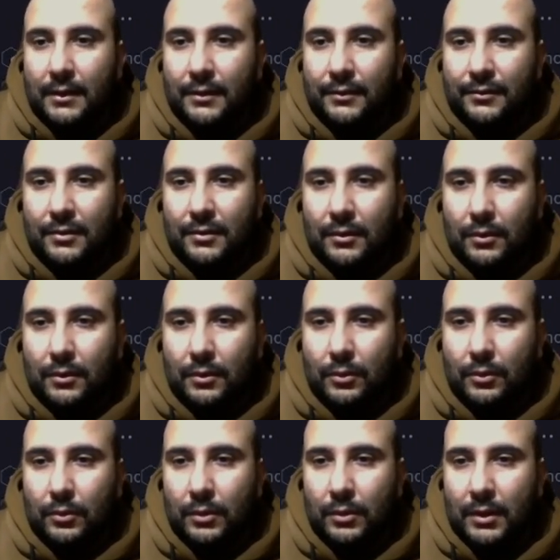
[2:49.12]

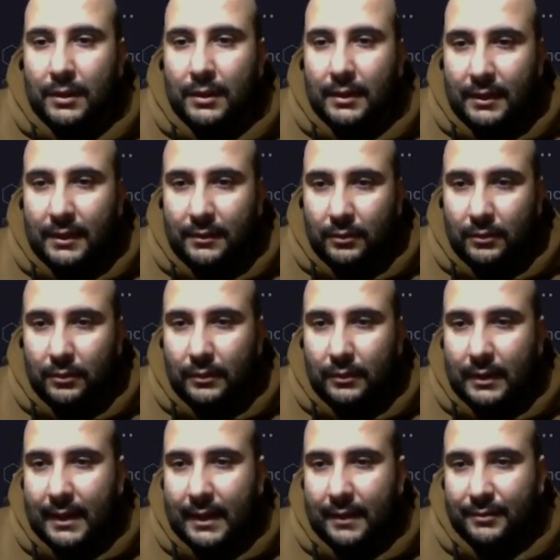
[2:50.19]
So Nitro
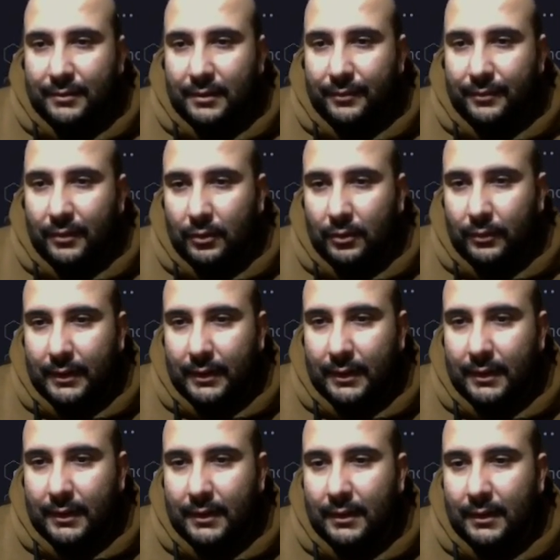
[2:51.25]
have the
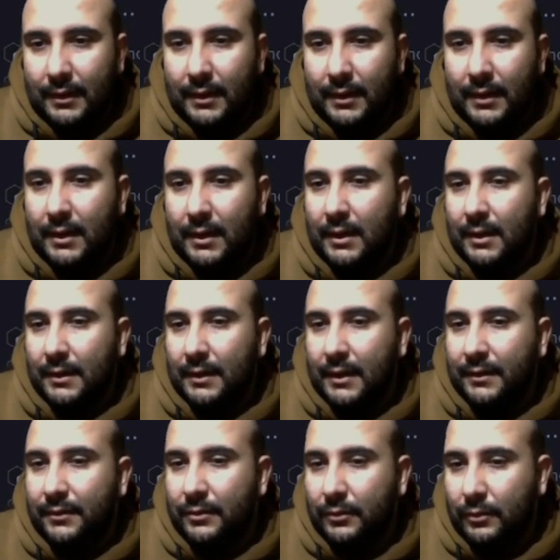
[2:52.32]
following
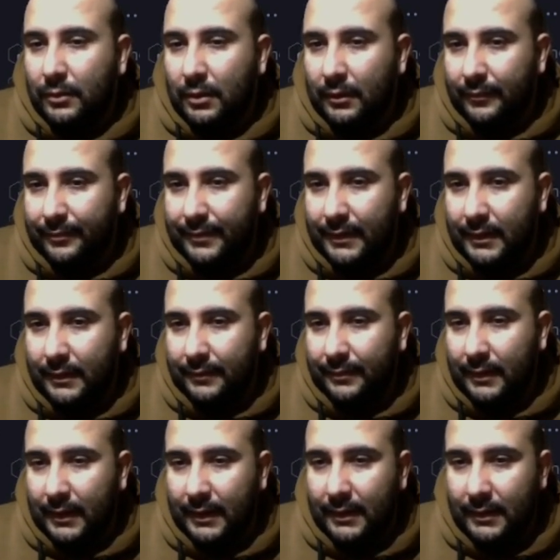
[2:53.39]
Nitro config
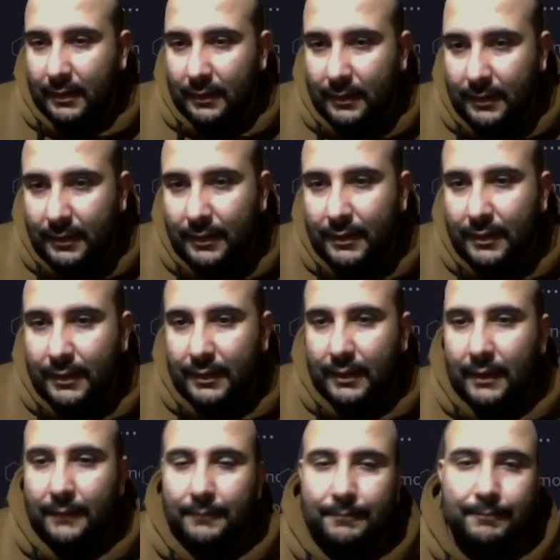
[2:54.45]
file.
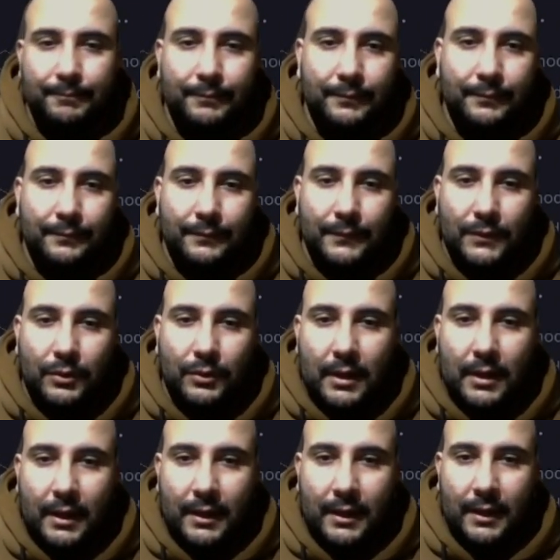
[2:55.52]
Yeah, you
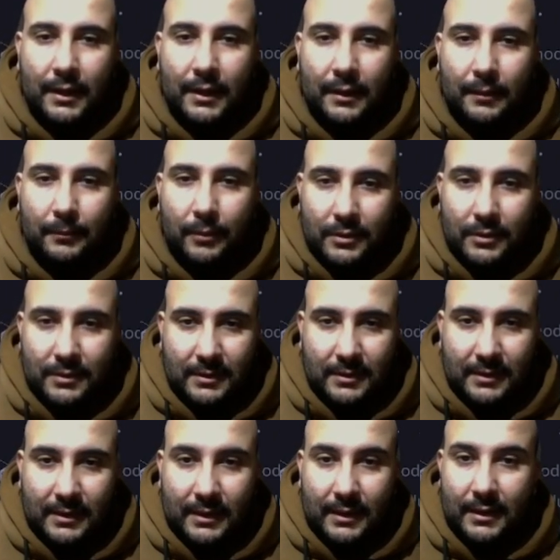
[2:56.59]
can put
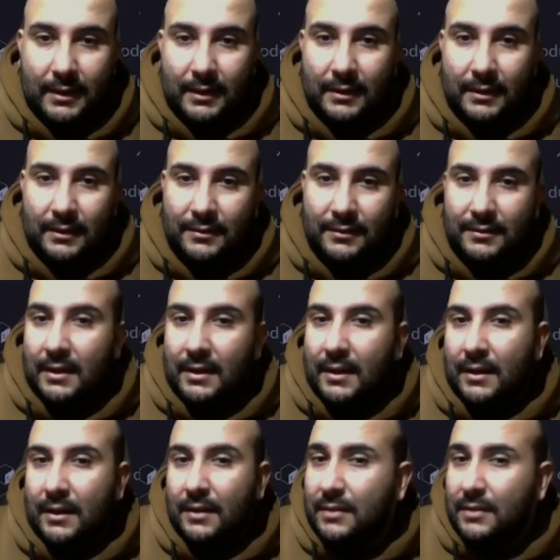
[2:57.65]
the
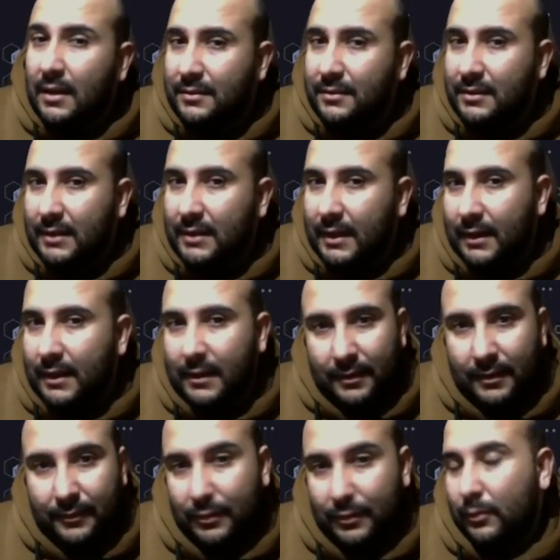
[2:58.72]
src dier
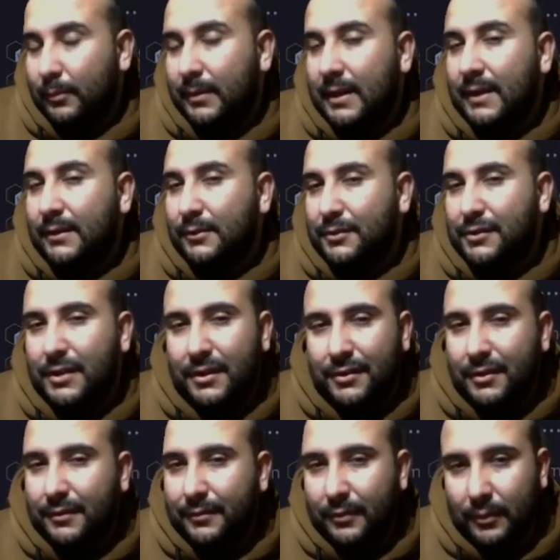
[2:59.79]
if you plan to change
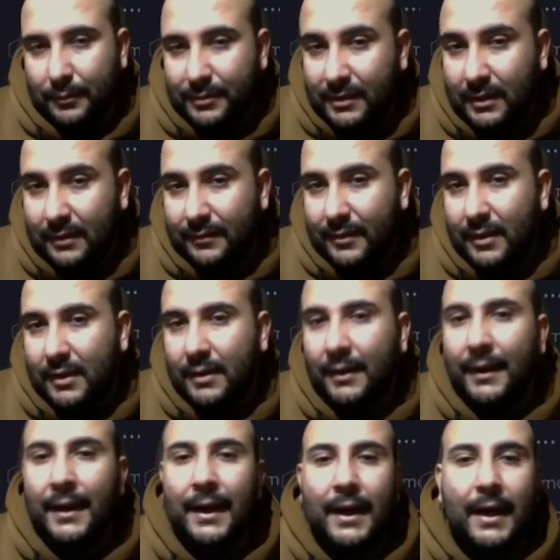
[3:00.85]
it from server,
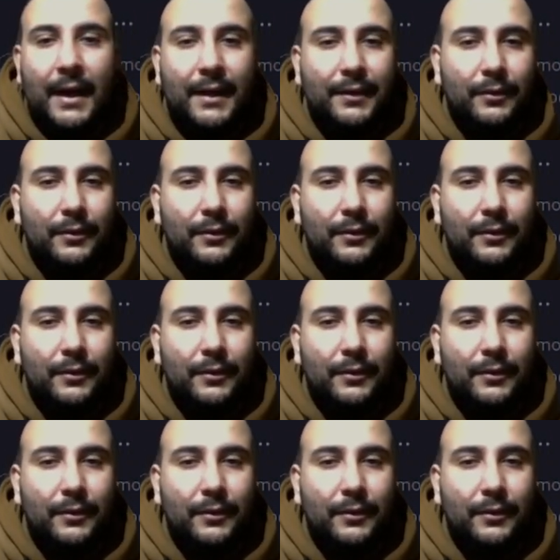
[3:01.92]
and you